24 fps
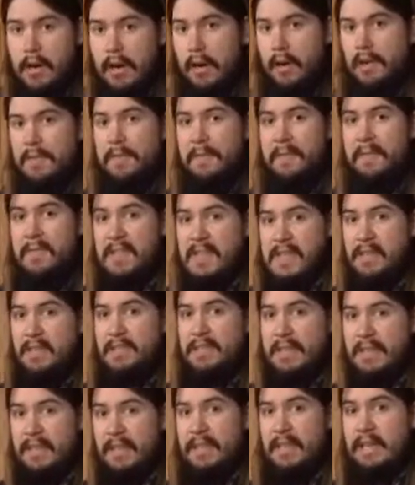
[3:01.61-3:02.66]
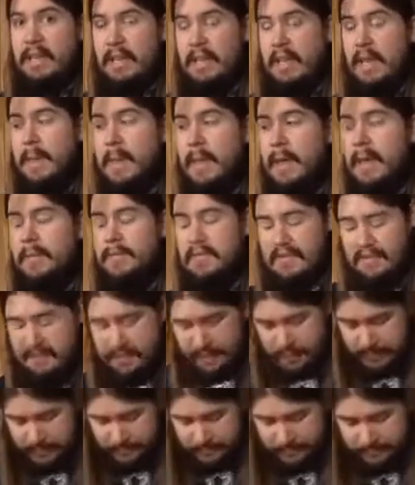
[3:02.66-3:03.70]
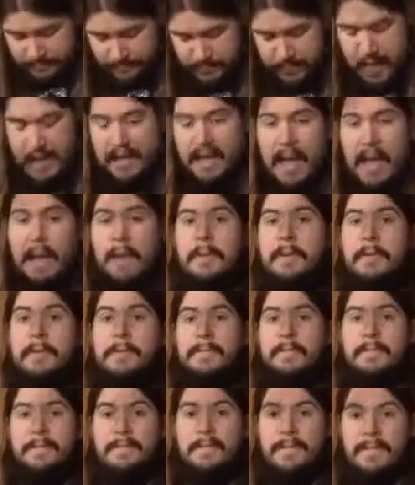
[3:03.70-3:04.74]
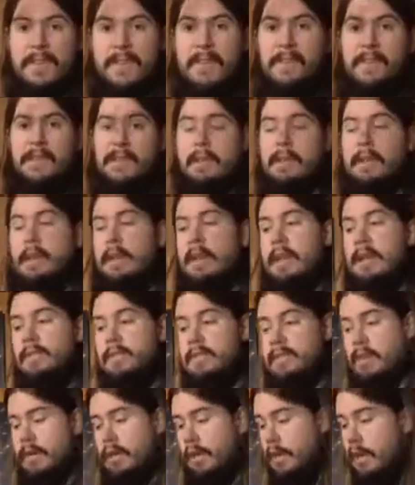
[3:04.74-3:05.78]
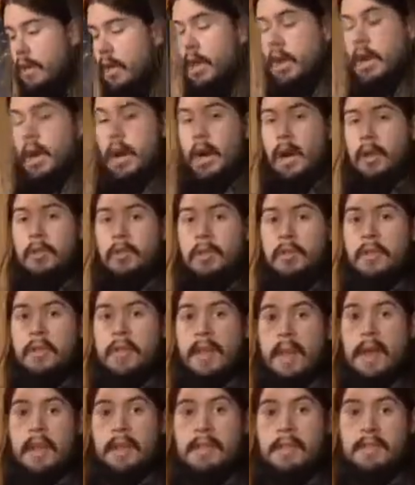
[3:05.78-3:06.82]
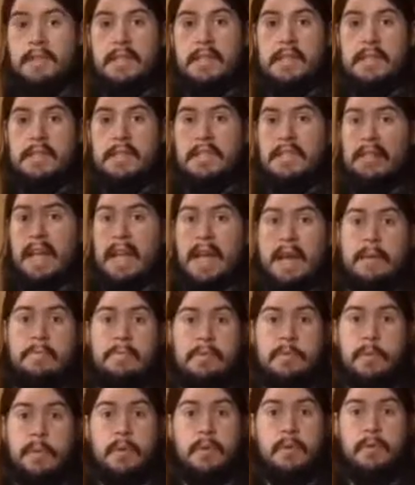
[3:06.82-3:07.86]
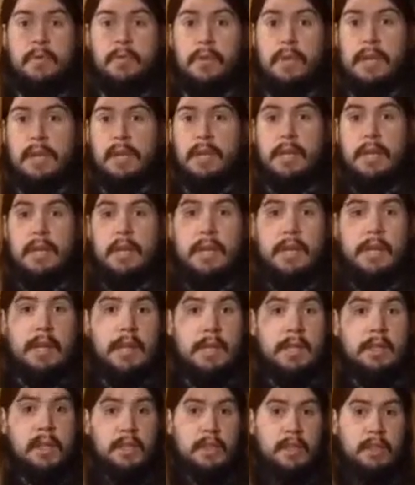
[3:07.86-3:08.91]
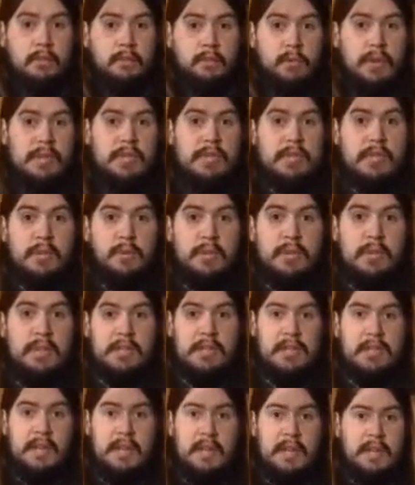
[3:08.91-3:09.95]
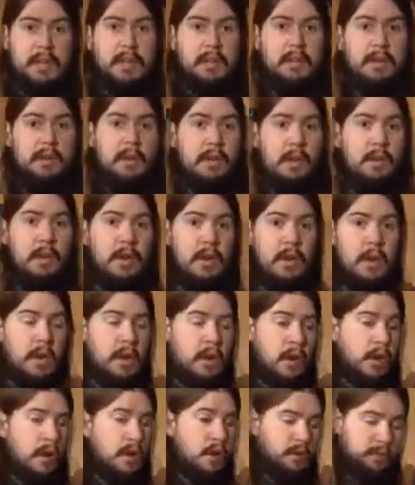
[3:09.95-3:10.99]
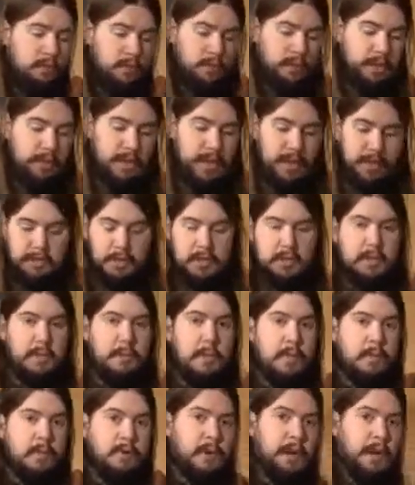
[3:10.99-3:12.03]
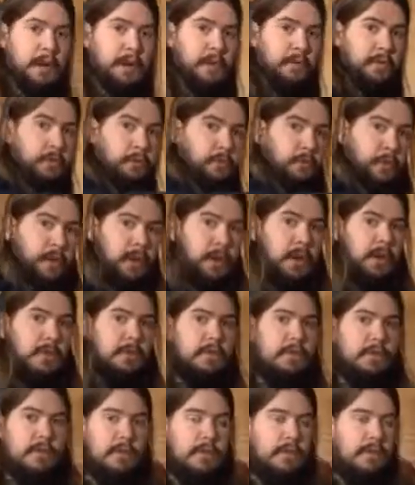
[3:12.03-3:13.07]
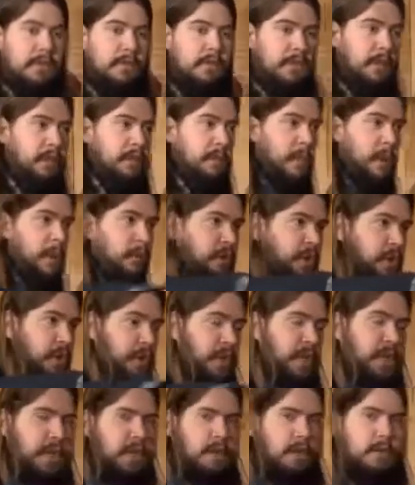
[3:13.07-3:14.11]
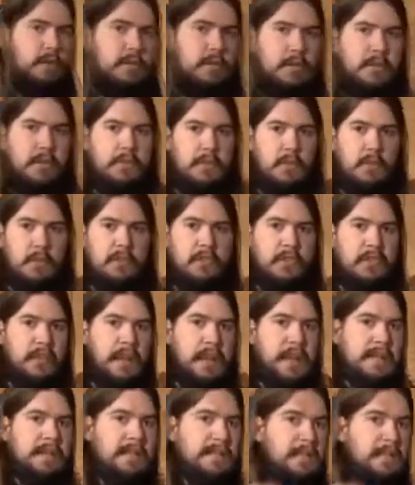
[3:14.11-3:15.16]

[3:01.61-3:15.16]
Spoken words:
now. It feels a little on the heavy side. Again, feels a little on the heavy side. Other than that, this thing stabs beautifully. Like, the thrusts with this thing, like, actually, this motion right here feels really nice. This motion here, this sort of side